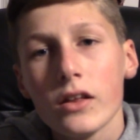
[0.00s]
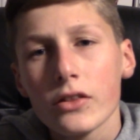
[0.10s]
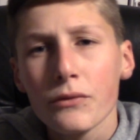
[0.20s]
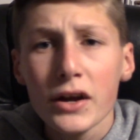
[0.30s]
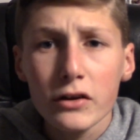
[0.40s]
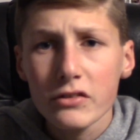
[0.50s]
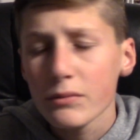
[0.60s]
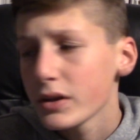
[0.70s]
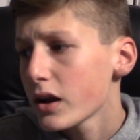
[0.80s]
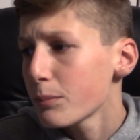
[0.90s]
The Raiders have
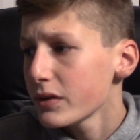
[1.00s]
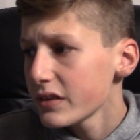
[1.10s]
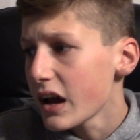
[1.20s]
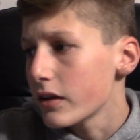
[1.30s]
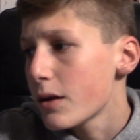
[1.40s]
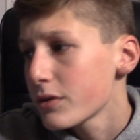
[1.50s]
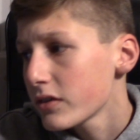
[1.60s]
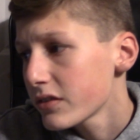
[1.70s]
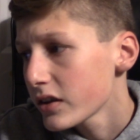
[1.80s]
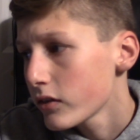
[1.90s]
been up and down. I mean,
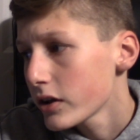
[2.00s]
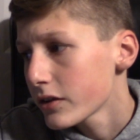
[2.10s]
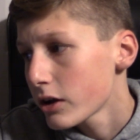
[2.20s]
let's take a look at